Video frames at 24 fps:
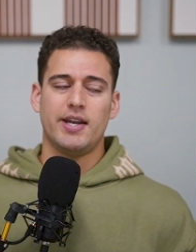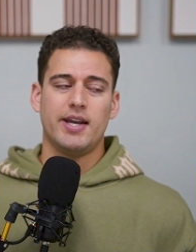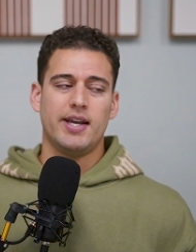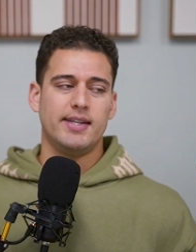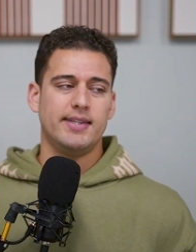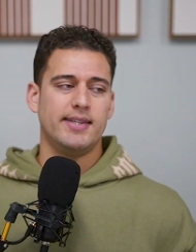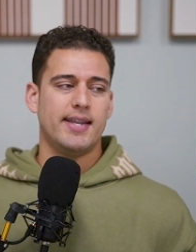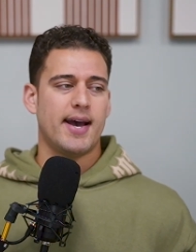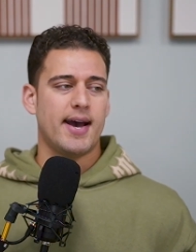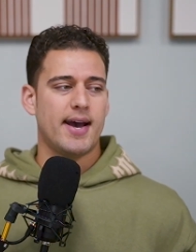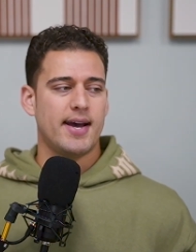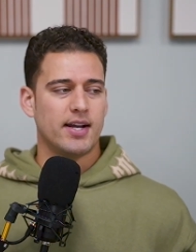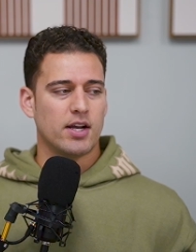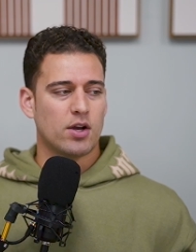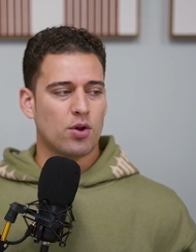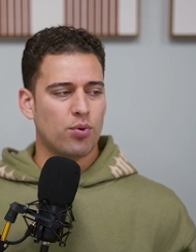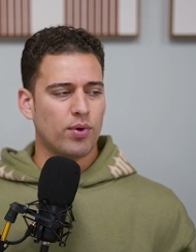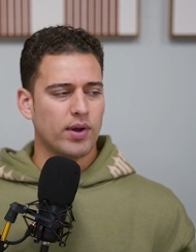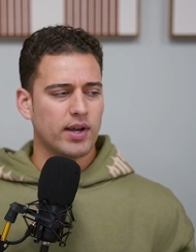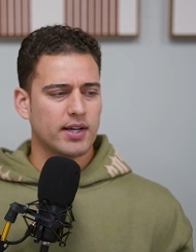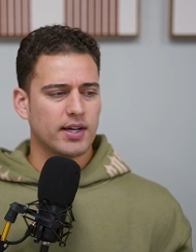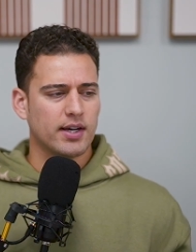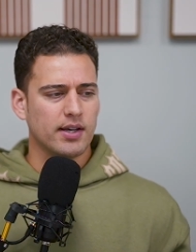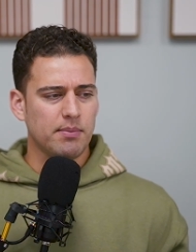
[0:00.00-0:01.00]
And that
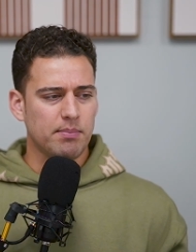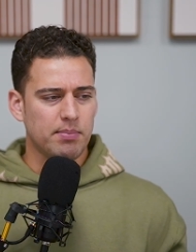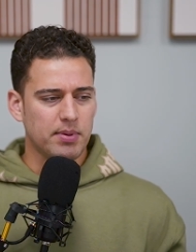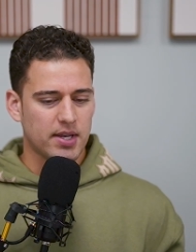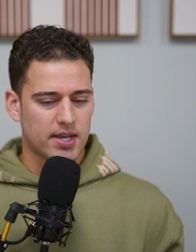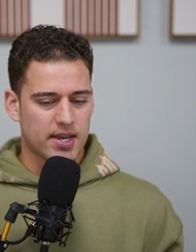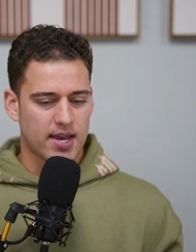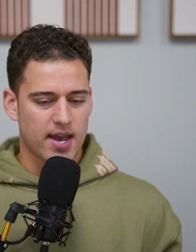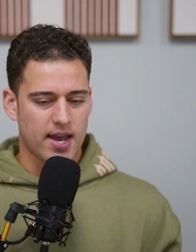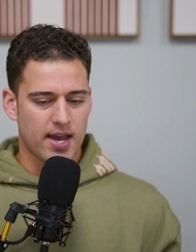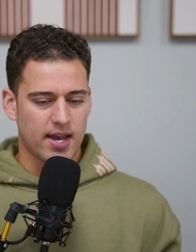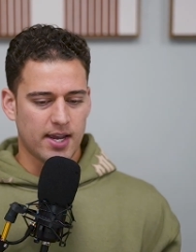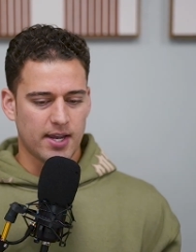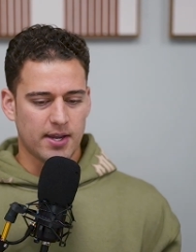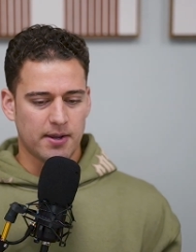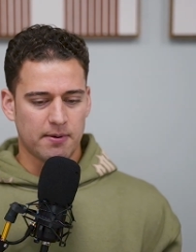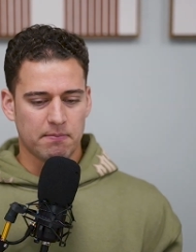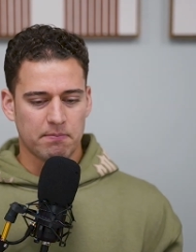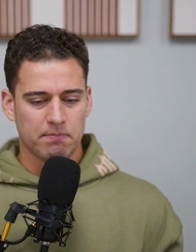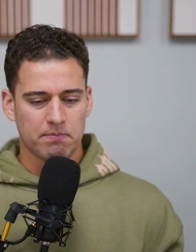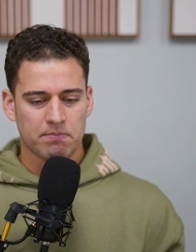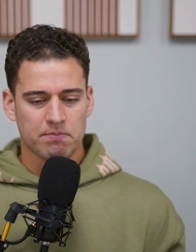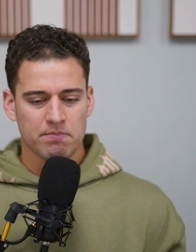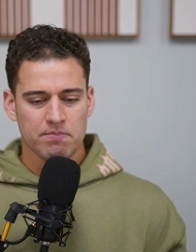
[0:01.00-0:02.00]
quickly
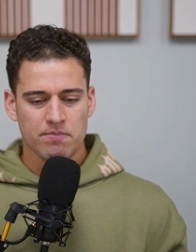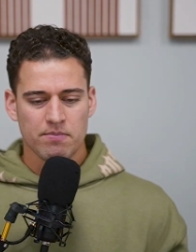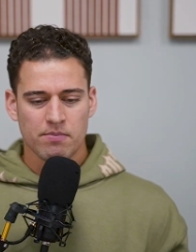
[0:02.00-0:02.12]
became